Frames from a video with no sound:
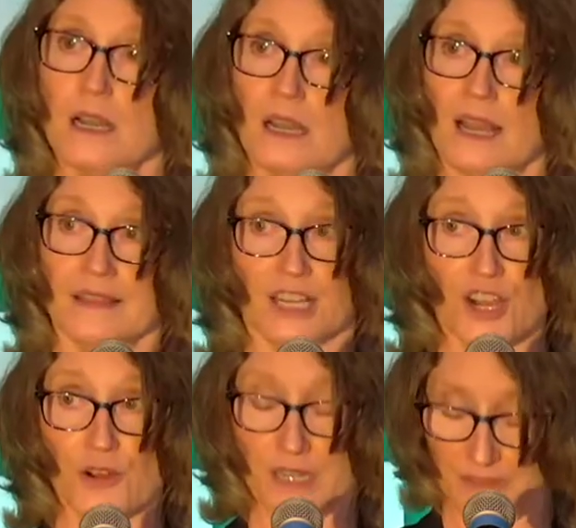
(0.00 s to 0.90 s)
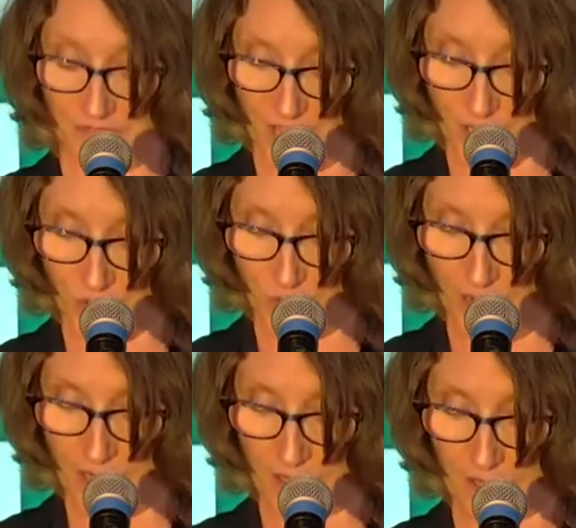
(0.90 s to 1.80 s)
And the current inflation
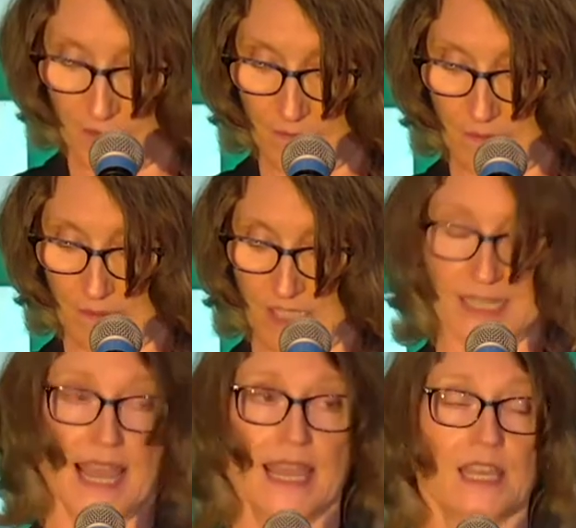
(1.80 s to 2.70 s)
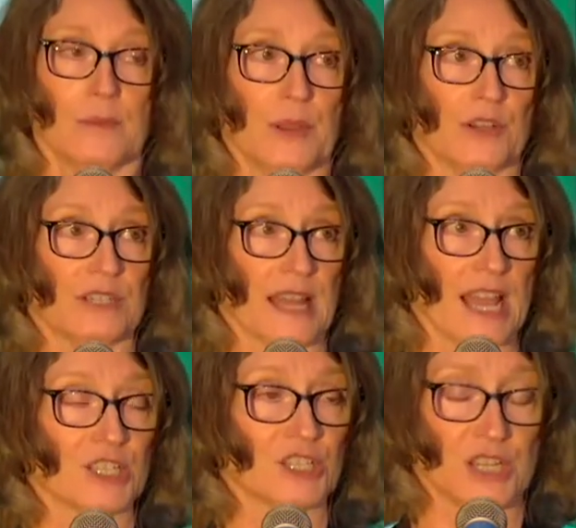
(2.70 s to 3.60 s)
rate today compared to
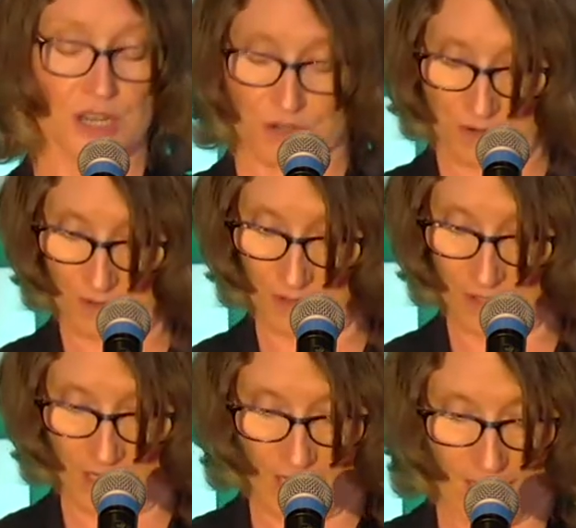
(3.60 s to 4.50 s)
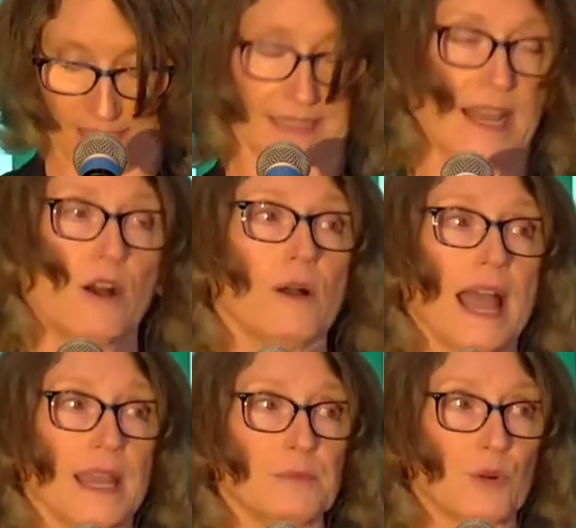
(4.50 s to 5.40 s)
last year is now
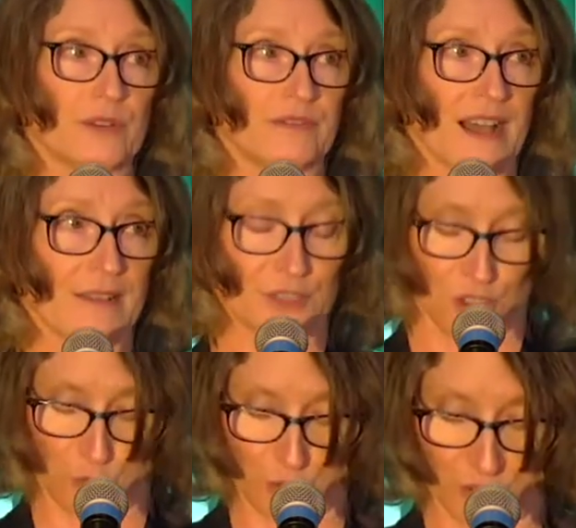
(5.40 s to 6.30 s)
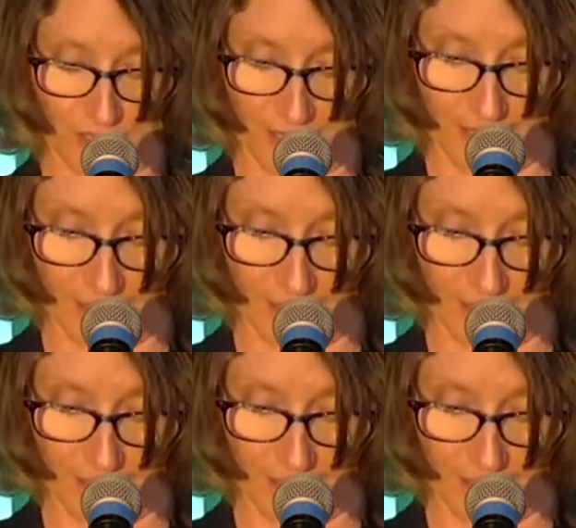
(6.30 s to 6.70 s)
8.52%.